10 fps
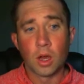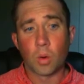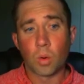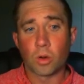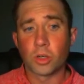
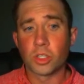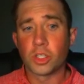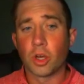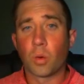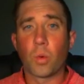orange,
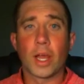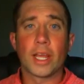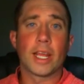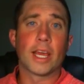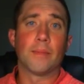
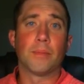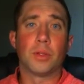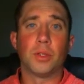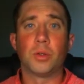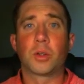white, and
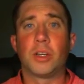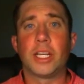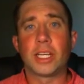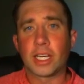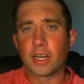blue,
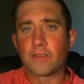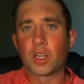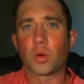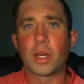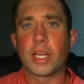creating kind of a
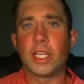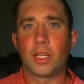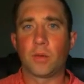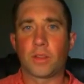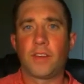
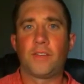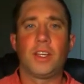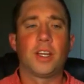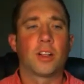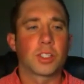gradient with 50
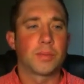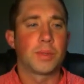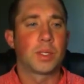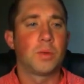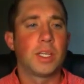colors in
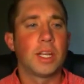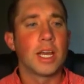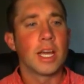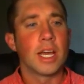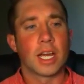between.
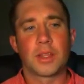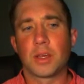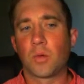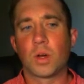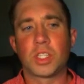I
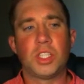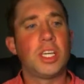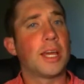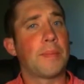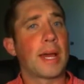think once you
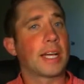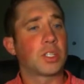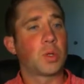get past